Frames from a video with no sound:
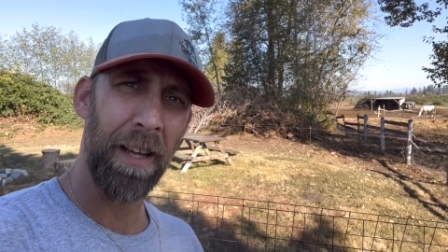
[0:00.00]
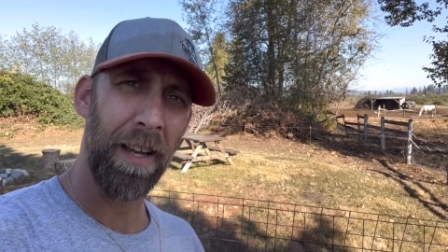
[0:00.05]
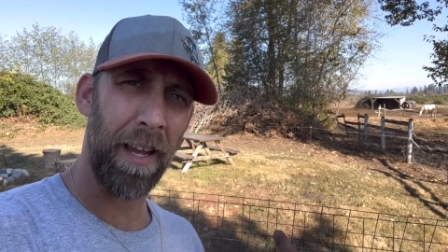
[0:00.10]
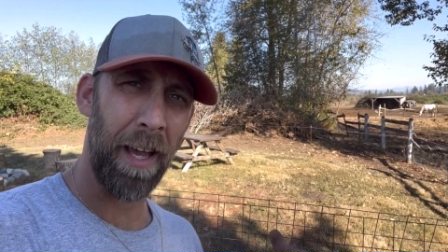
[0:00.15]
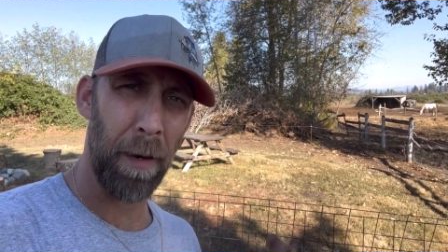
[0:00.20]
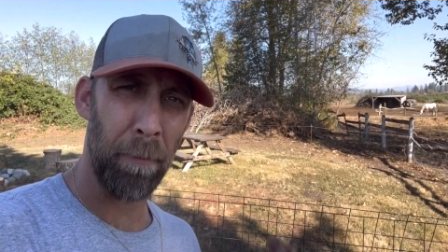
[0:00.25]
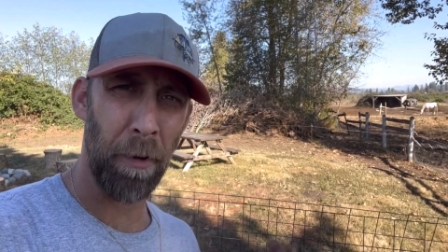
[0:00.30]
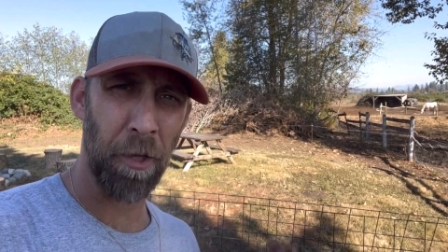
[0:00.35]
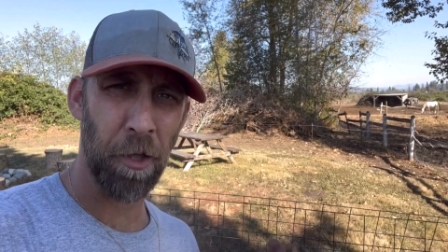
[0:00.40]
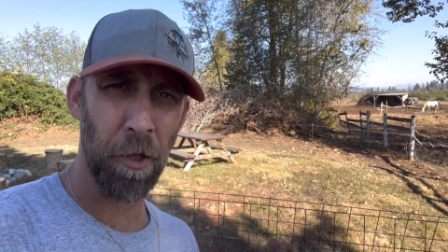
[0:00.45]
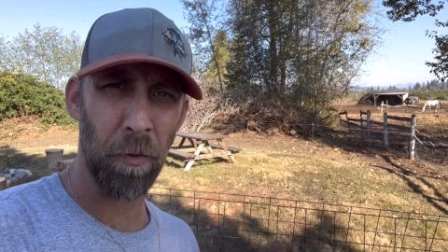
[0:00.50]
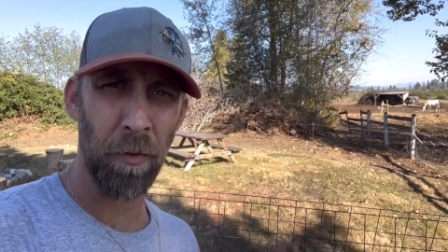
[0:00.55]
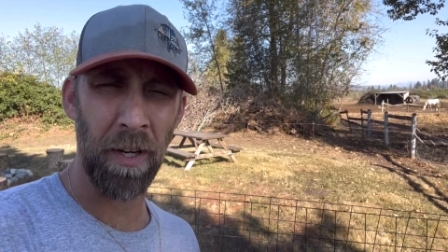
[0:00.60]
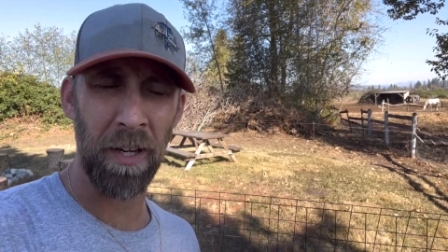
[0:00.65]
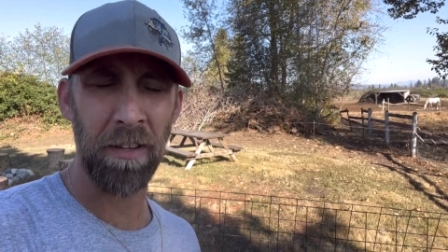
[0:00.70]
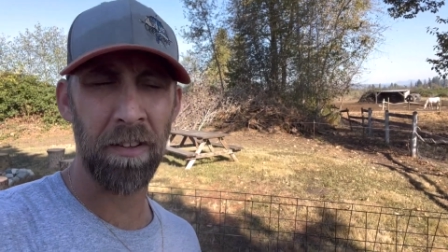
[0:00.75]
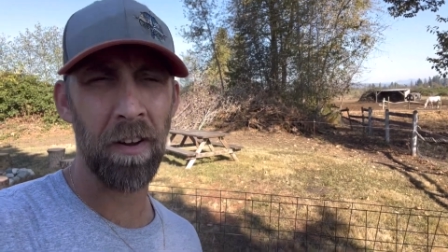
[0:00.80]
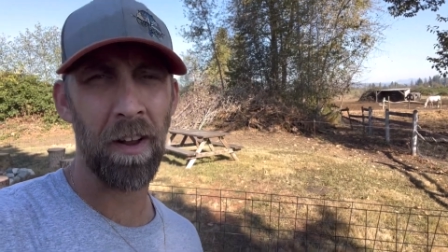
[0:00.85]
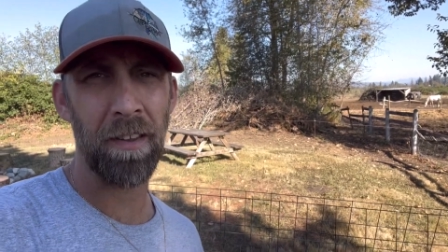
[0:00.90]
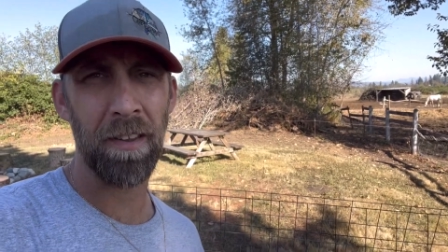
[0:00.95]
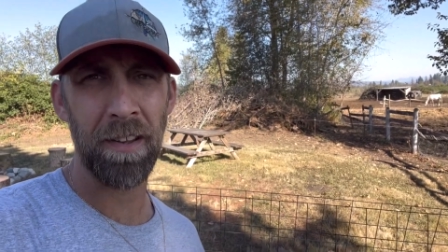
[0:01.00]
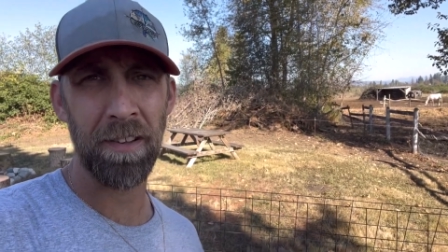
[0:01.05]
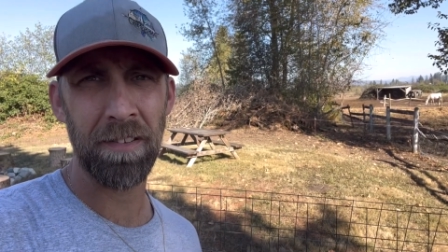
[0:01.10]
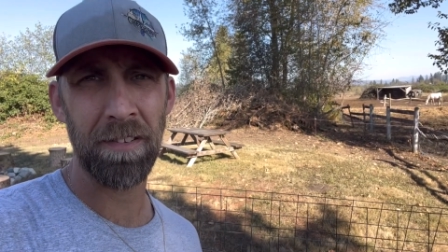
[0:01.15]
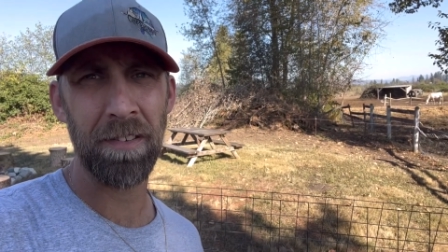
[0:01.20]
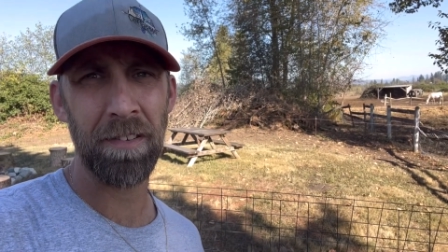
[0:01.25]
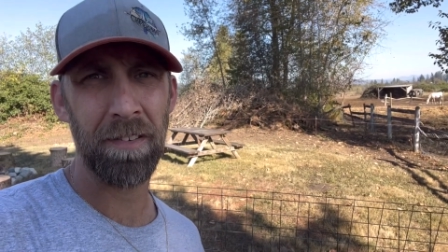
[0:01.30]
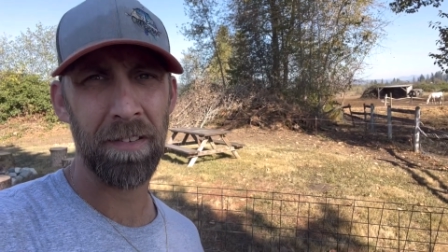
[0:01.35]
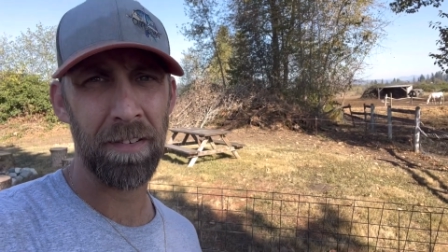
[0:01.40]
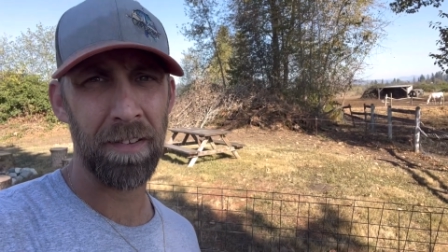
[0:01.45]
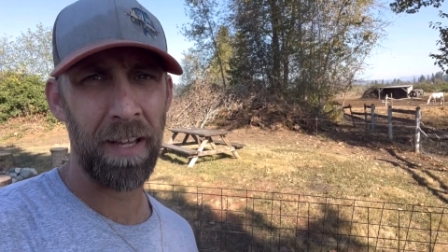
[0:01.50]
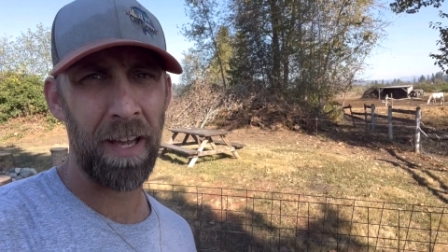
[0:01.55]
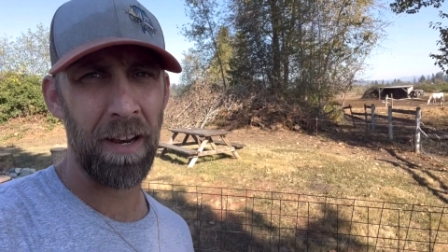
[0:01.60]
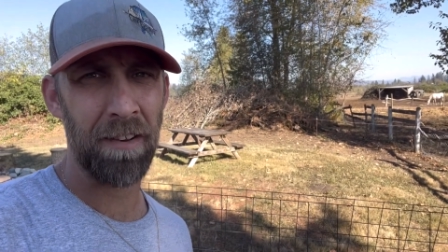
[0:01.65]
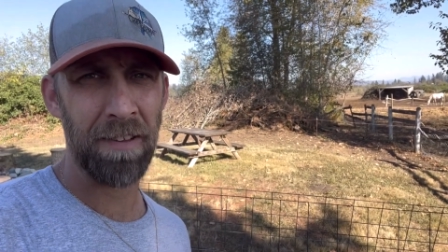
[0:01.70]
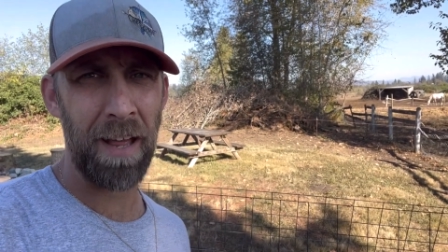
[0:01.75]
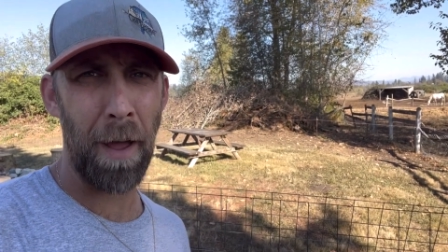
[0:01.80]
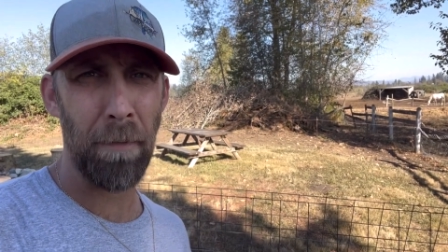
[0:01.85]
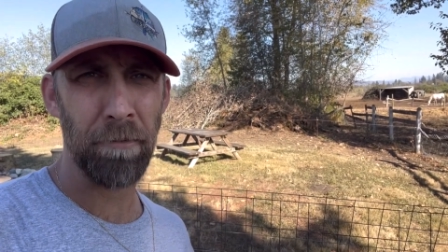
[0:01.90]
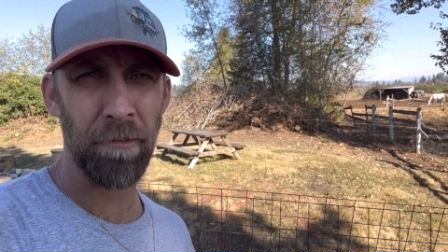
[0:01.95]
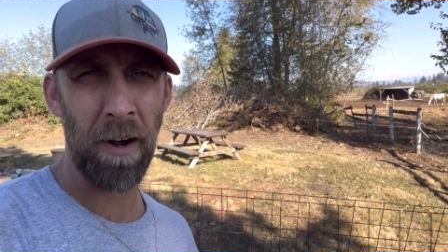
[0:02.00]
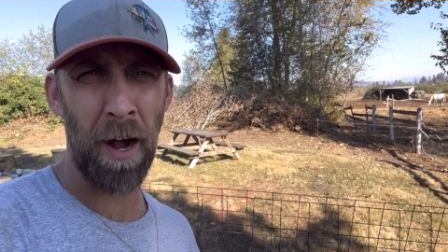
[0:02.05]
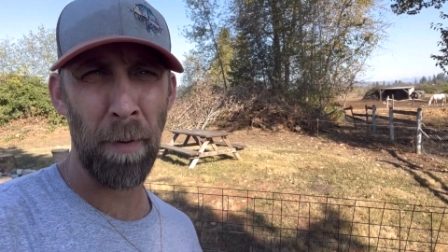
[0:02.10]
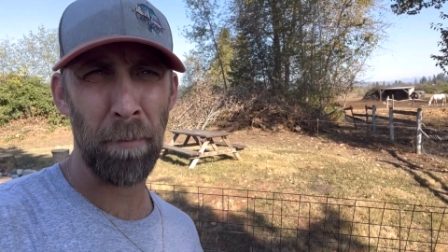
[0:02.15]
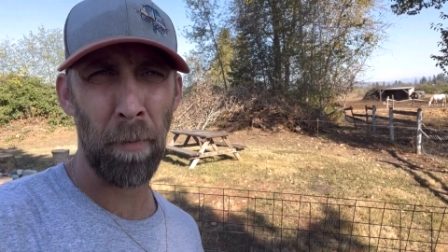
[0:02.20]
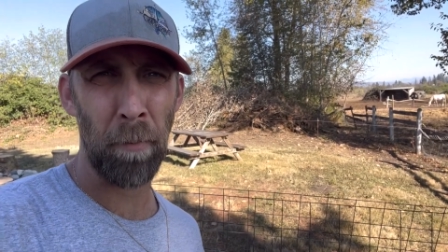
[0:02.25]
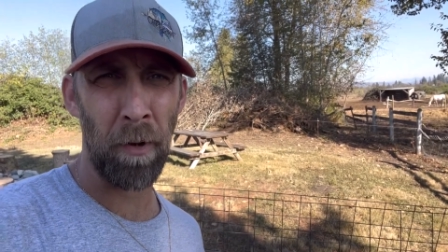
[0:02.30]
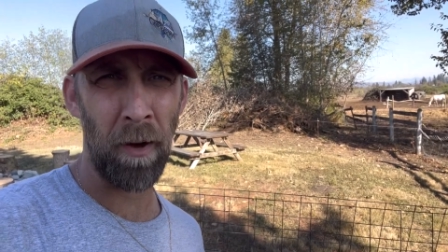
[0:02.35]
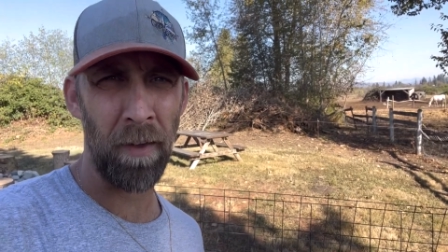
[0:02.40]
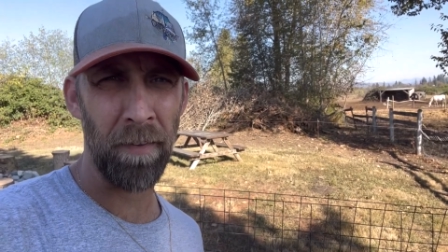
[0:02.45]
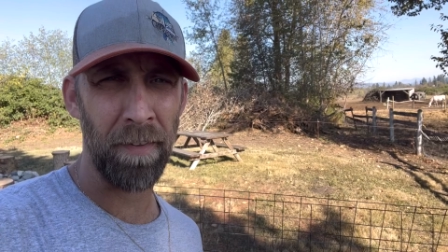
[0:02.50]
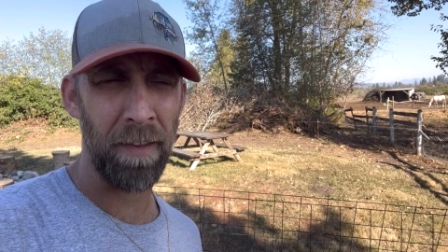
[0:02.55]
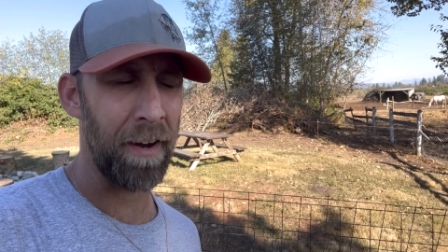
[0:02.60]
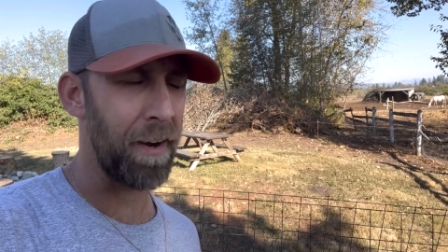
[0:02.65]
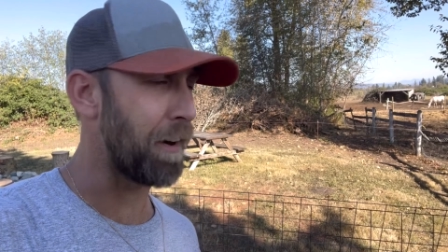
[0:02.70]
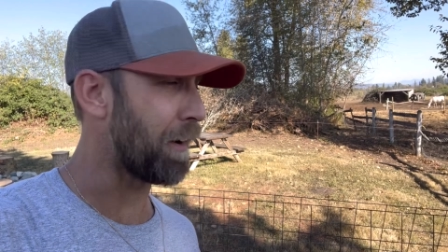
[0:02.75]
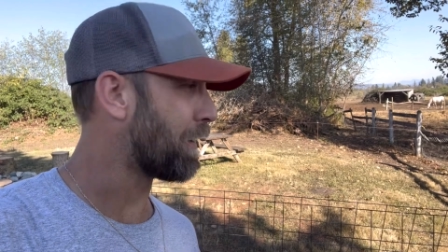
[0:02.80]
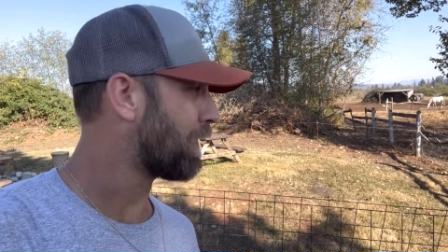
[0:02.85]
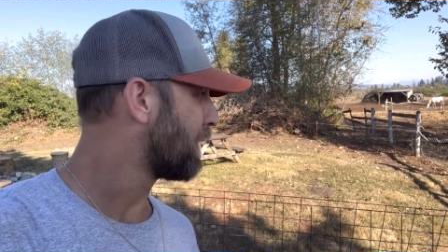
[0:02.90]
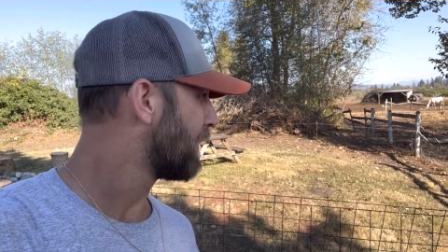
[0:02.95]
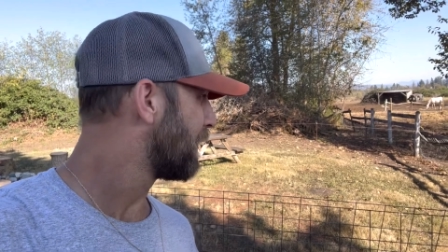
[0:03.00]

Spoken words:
get a bunch of reeds on this, kind of zap strap them on there